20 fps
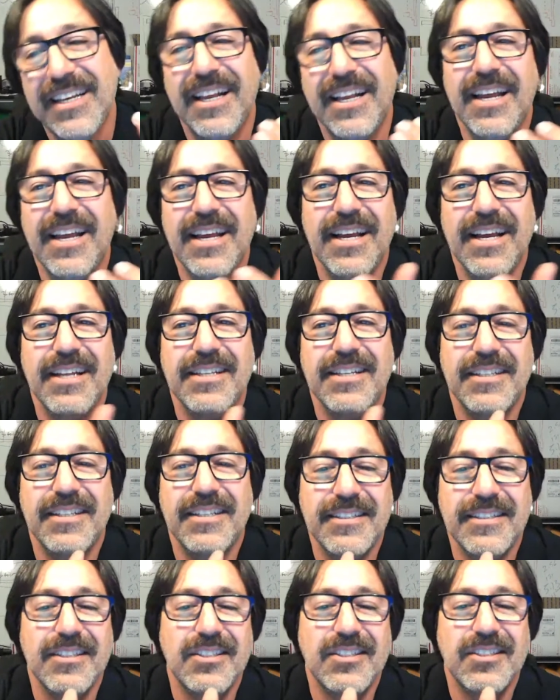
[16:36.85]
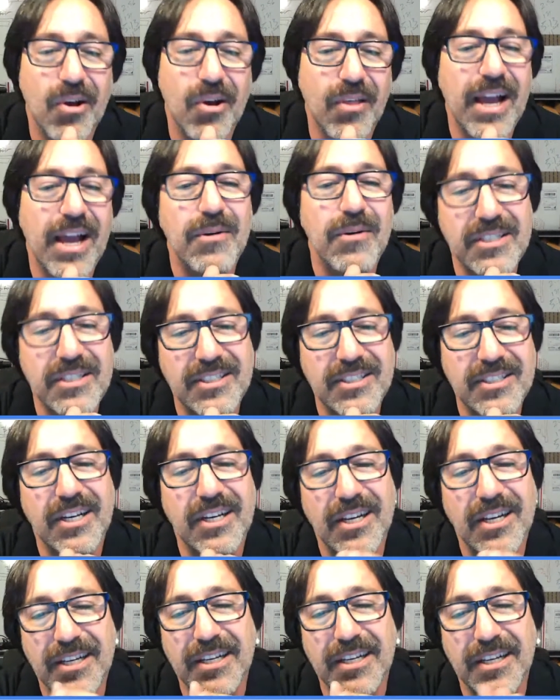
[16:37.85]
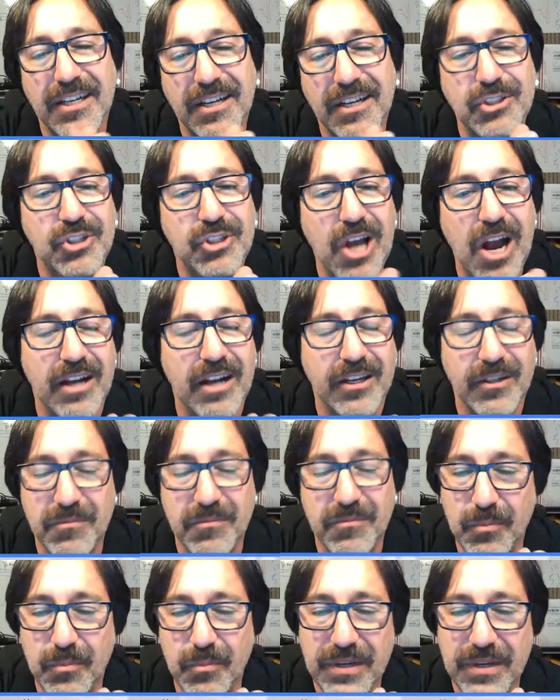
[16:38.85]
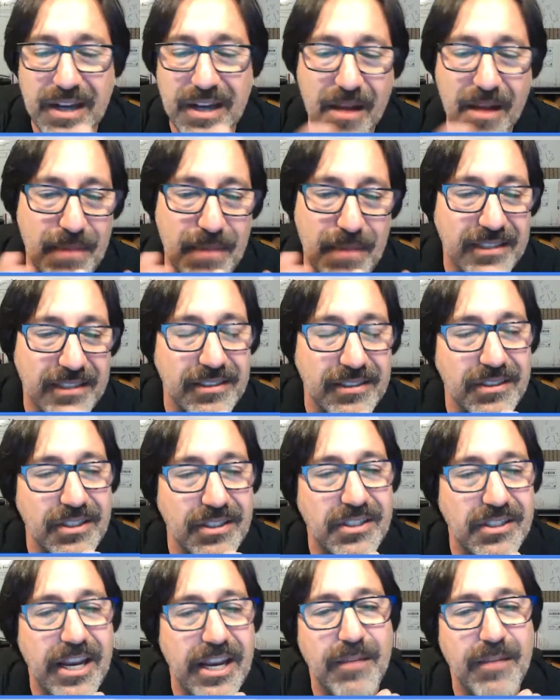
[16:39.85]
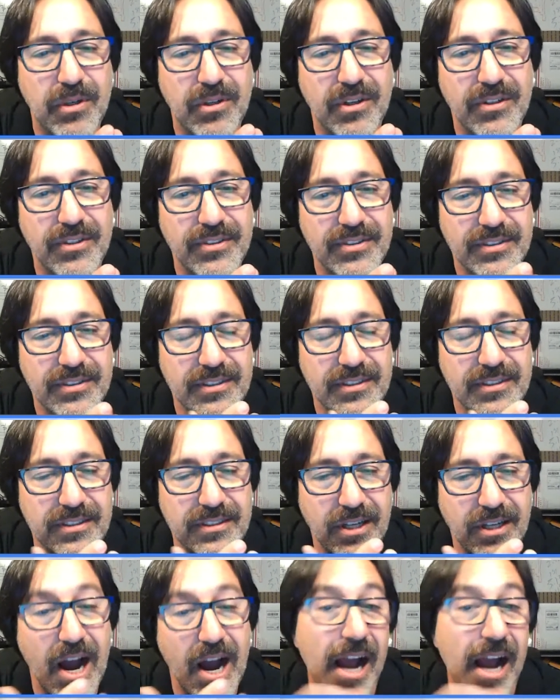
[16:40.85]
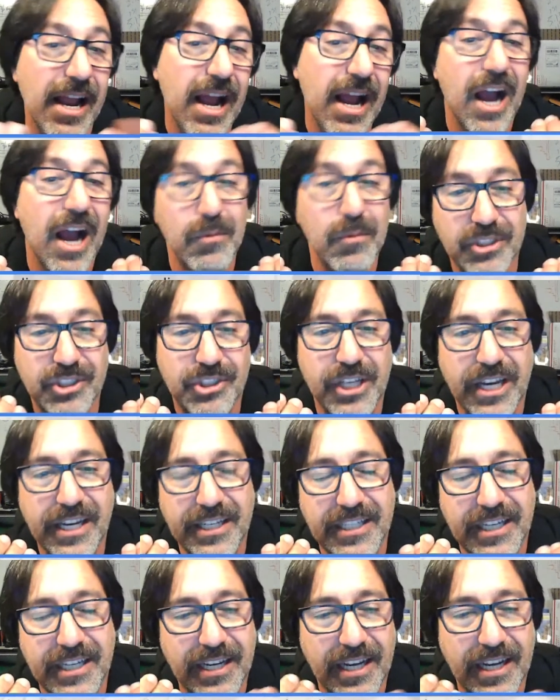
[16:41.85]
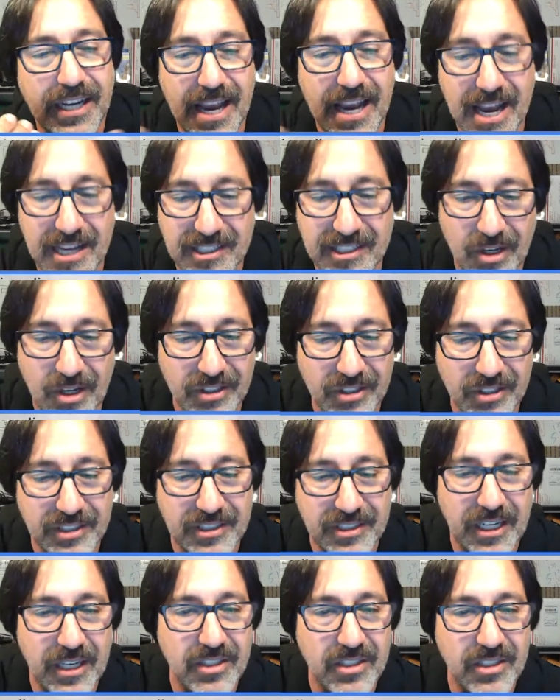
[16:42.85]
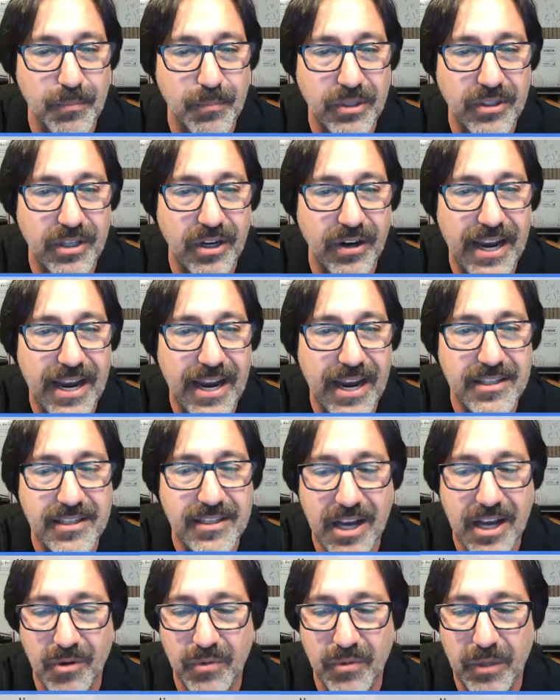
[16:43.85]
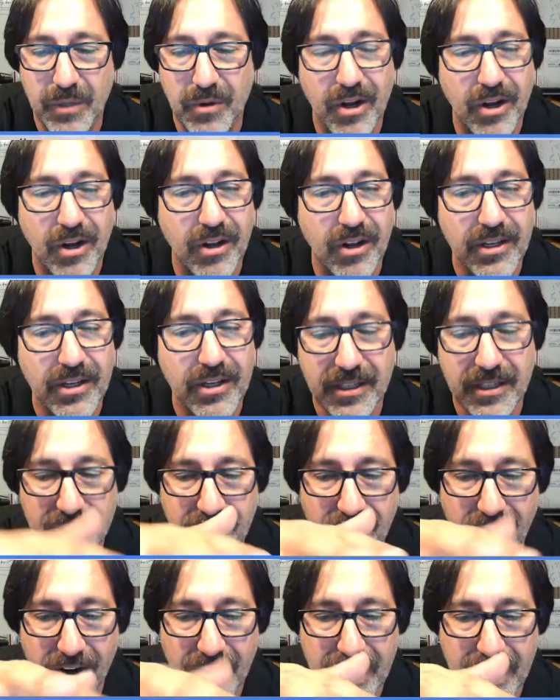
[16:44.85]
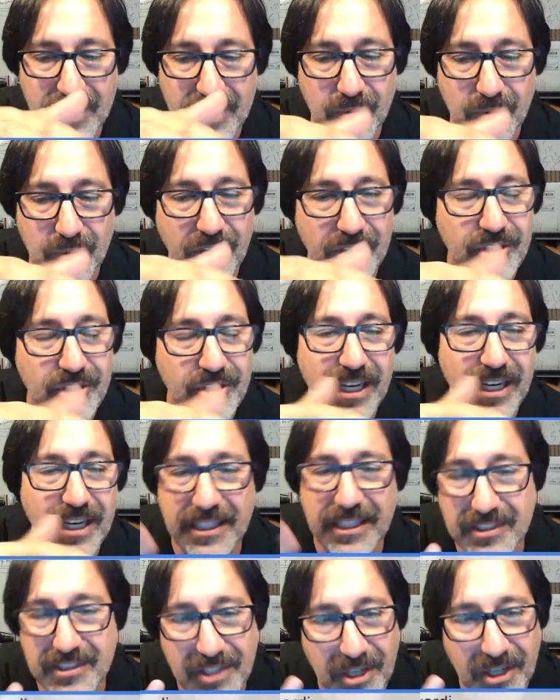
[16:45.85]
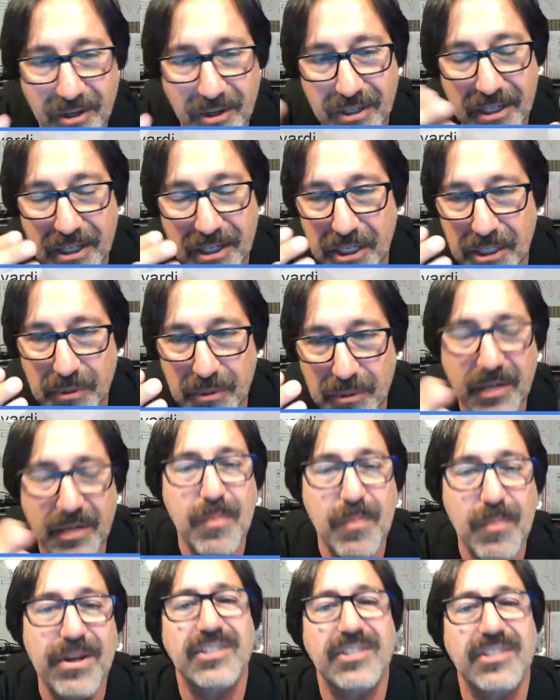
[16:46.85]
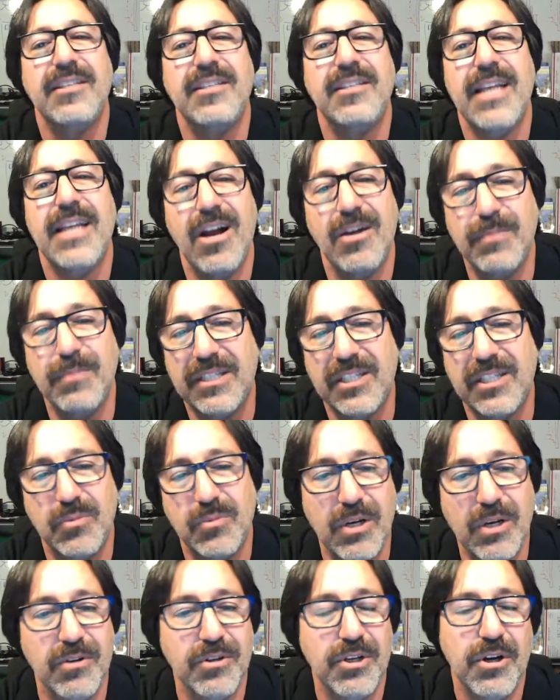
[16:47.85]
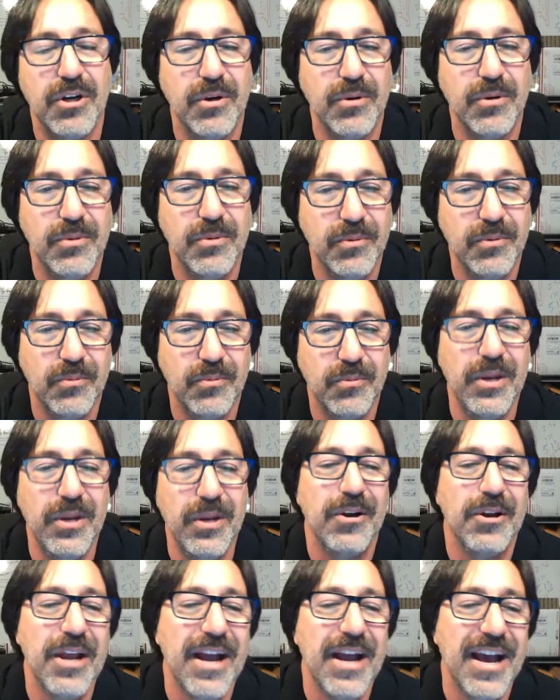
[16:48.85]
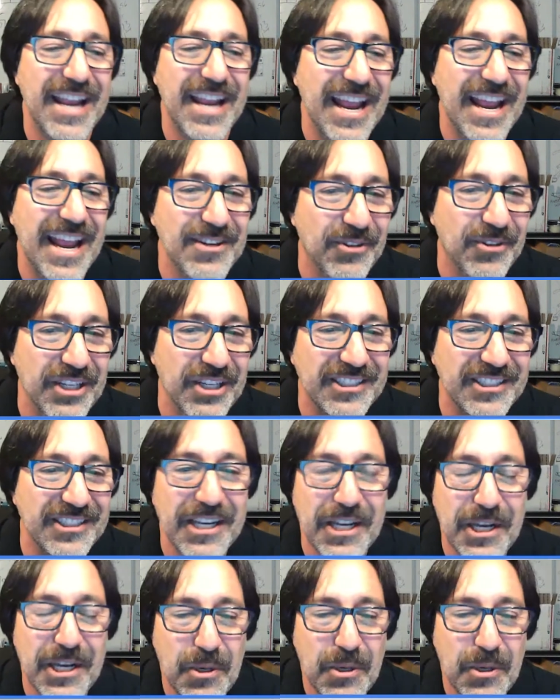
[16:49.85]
And so that was a shock. And when we got back to the table, I was shaking, and I asked all the kids to put their hands out, and our hands were all shaking. So we said, we better sit down because we don't know how to handle this.